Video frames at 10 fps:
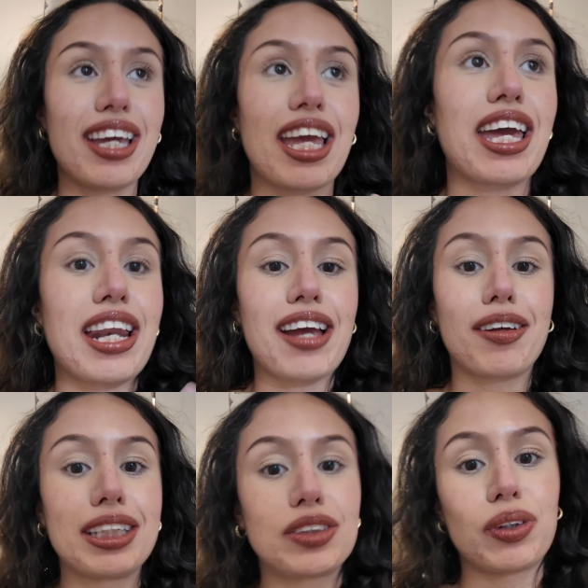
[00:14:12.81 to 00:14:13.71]
And I
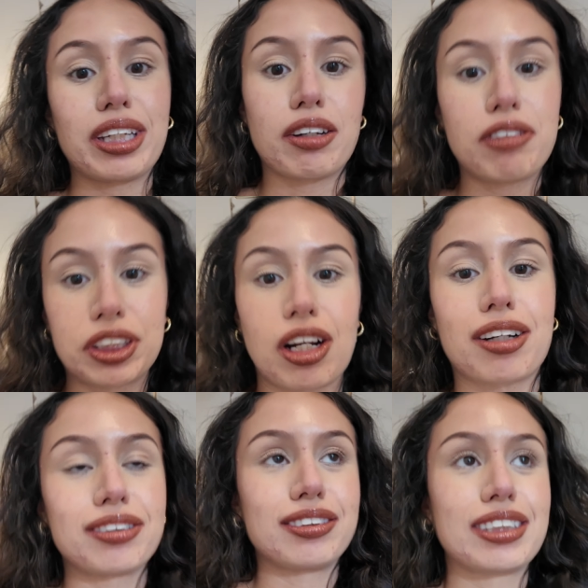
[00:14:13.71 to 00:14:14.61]
got these really good fish
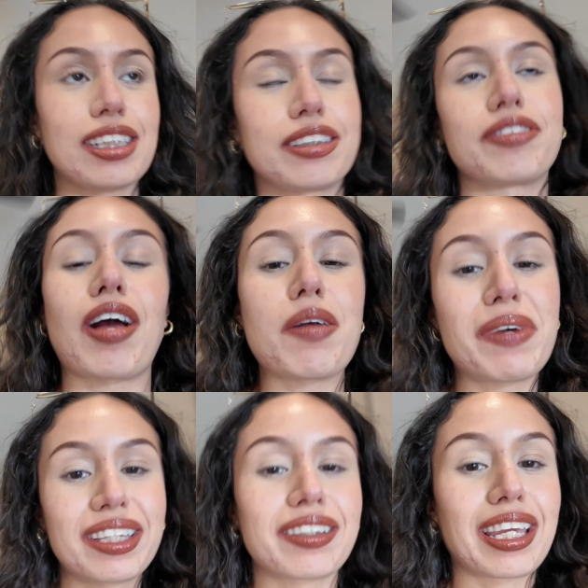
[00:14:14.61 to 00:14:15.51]
tacos. So I
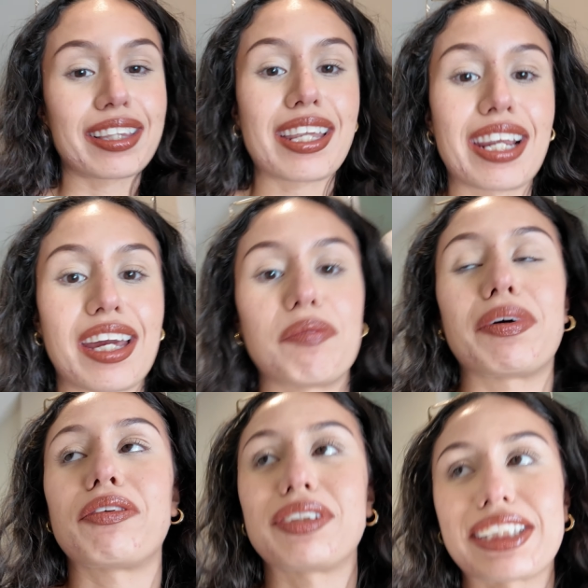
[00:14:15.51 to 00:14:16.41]
might get that again,
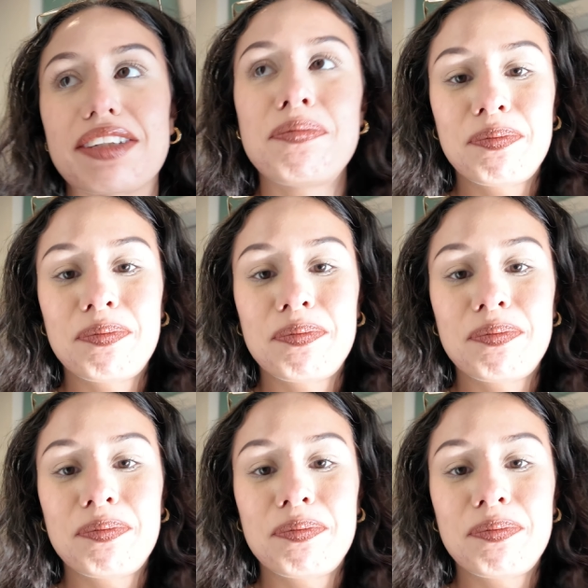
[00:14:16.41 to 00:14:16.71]
but we'll see.